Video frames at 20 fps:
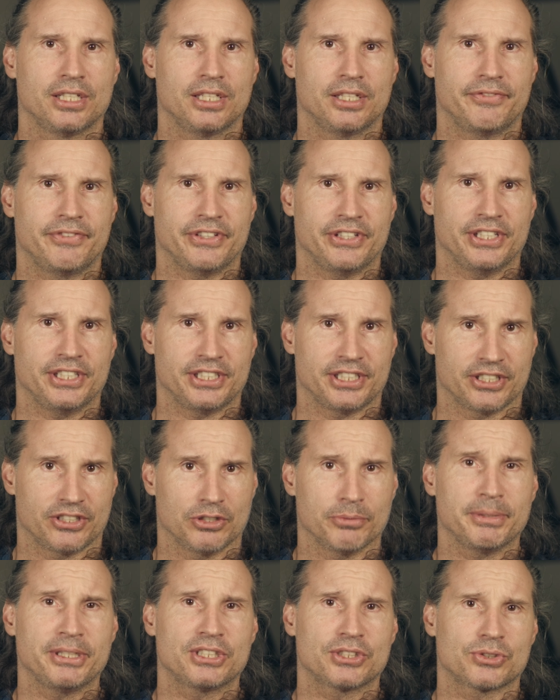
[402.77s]
If you need to get
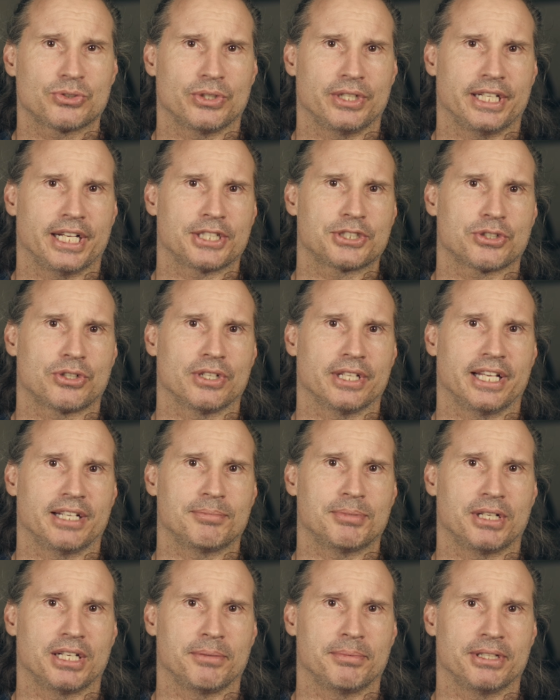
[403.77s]
hold of me, just go to
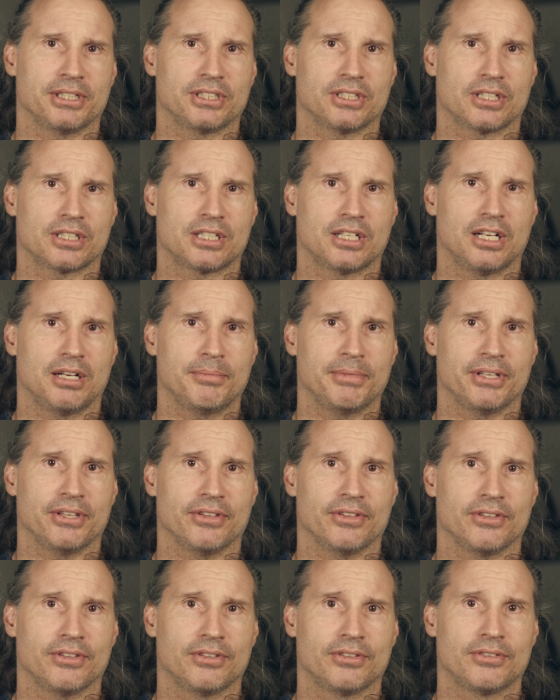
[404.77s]
naturalgallantbodybuilding.com
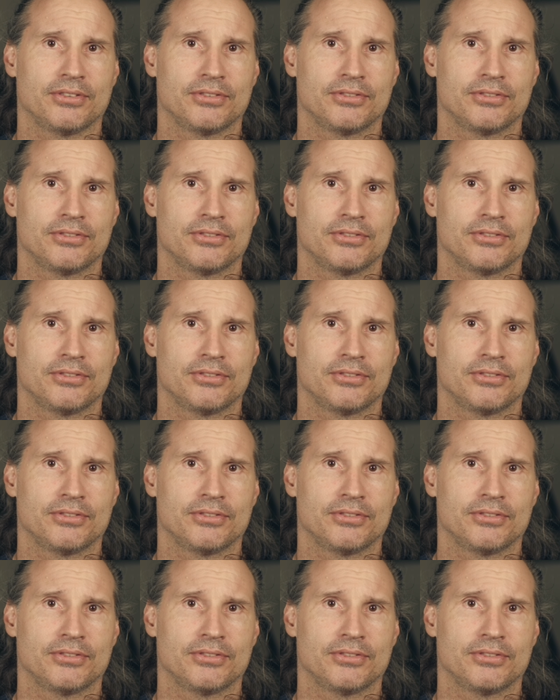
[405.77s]
and